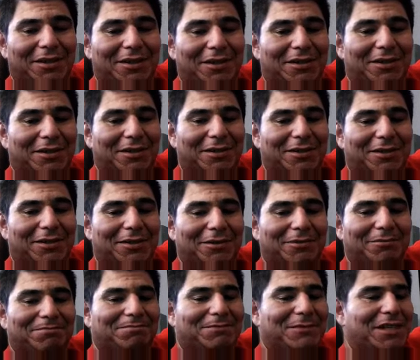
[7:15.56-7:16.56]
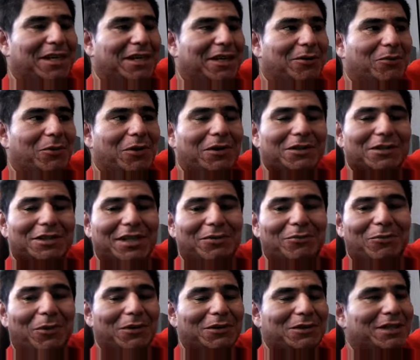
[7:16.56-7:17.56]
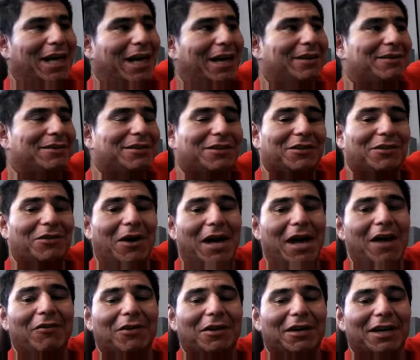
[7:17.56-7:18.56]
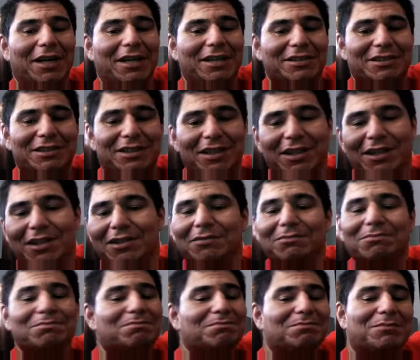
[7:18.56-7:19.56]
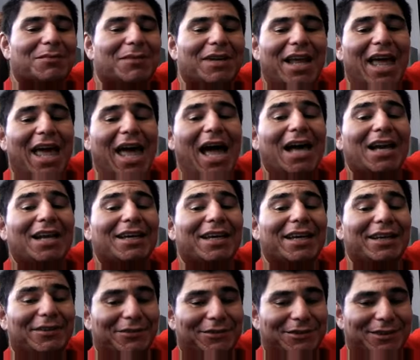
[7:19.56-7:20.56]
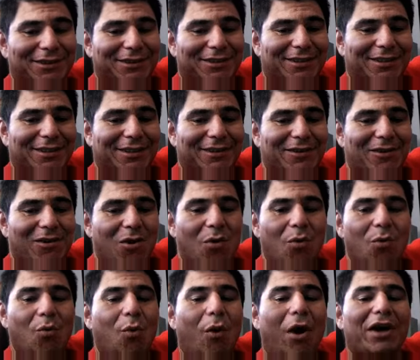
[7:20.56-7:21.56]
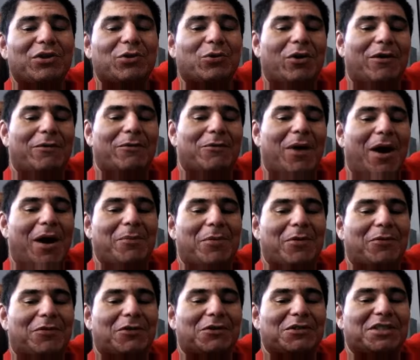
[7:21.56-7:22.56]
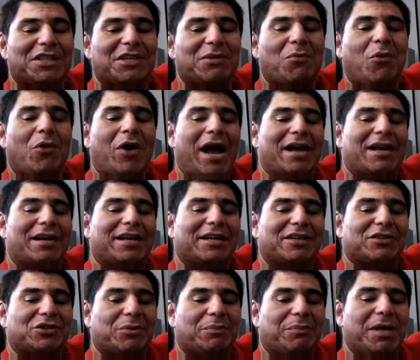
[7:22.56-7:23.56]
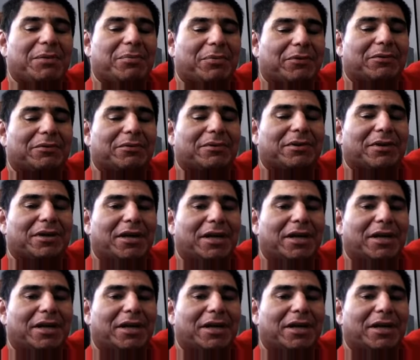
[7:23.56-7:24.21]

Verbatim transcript: Um, yeah, where is it? Where is that? You know, Everglades, alligators. Why do I prefer seeing more alligators than people?